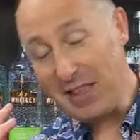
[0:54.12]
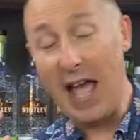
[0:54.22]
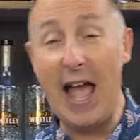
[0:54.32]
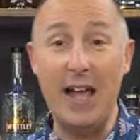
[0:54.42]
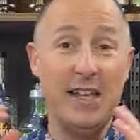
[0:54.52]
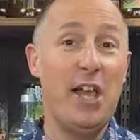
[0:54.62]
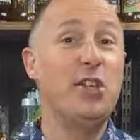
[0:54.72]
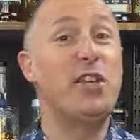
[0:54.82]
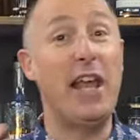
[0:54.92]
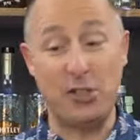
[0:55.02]
Uh,
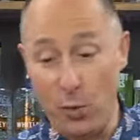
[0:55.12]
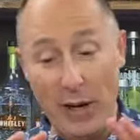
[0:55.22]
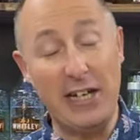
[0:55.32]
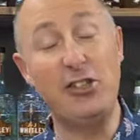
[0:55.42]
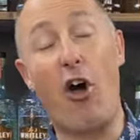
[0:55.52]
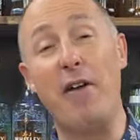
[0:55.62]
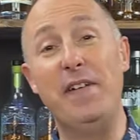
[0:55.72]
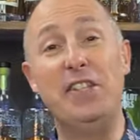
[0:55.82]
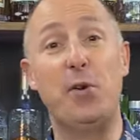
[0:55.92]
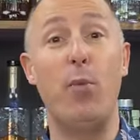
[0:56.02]
so let's quickly dive
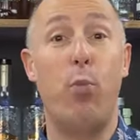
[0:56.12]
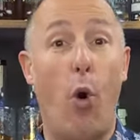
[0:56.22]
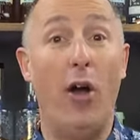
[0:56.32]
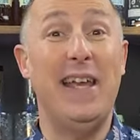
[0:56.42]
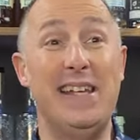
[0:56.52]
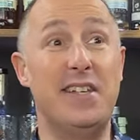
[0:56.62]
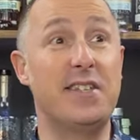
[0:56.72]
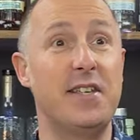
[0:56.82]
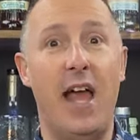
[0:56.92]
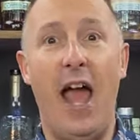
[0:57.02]
into it. What
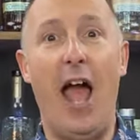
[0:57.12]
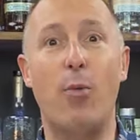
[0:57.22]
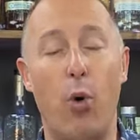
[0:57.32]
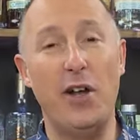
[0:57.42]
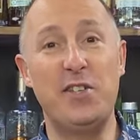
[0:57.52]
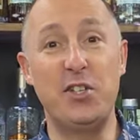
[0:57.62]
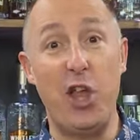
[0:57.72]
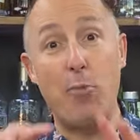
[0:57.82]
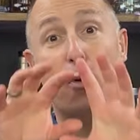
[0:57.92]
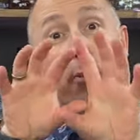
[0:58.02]
is uh, what is a snowball?